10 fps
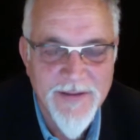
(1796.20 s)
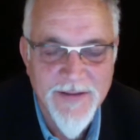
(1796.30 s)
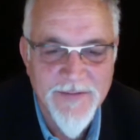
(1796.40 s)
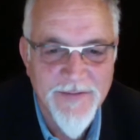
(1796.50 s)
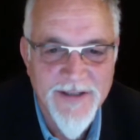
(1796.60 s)

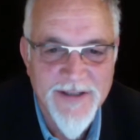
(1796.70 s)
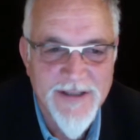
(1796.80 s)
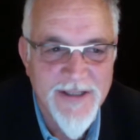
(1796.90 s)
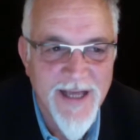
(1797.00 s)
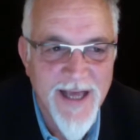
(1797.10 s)
the French did
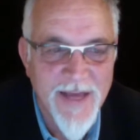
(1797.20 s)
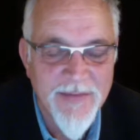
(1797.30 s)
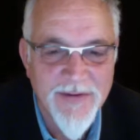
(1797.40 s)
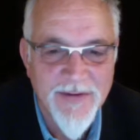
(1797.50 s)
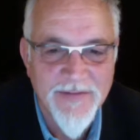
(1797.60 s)
an
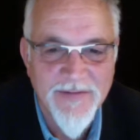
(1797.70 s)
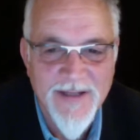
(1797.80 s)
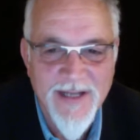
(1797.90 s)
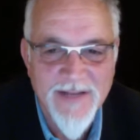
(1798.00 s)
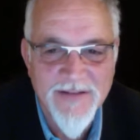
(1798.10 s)
absolutely
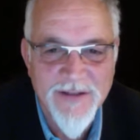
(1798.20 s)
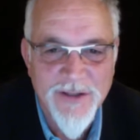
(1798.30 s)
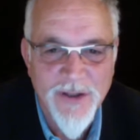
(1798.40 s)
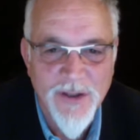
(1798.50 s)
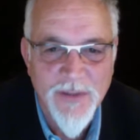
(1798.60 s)
fantastic
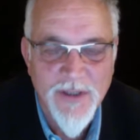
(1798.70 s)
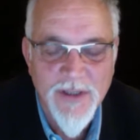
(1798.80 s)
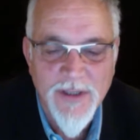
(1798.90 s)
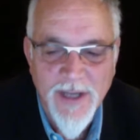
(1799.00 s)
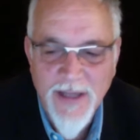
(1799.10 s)
job,
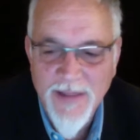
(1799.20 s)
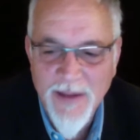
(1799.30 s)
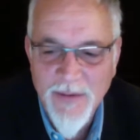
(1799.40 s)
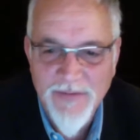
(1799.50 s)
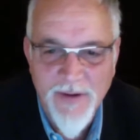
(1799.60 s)
and they
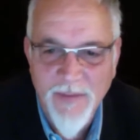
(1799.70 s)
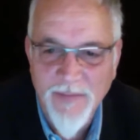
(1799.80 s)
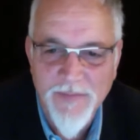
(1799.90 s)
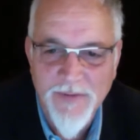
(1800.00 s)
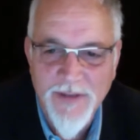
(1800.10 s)
were from
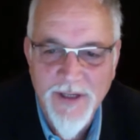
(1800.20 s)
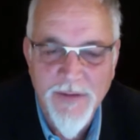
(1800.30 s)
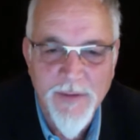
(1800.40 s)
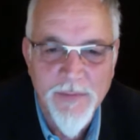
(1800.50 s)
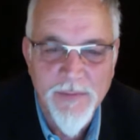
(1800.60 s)

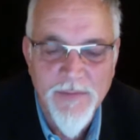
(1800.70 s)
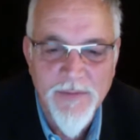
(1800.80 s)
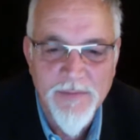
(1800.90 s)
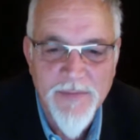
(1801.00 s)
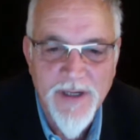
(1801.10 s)
the
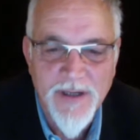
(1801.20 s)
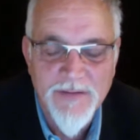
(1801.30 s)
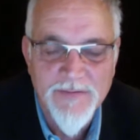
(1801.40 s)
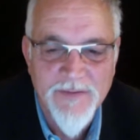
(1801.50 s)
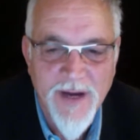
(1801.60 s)
middle
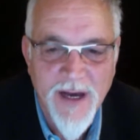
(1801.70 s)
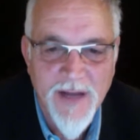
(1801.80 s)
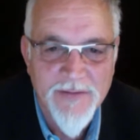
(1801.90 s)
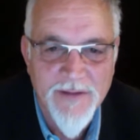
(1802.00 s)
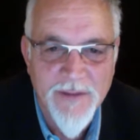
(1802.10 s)
of France and the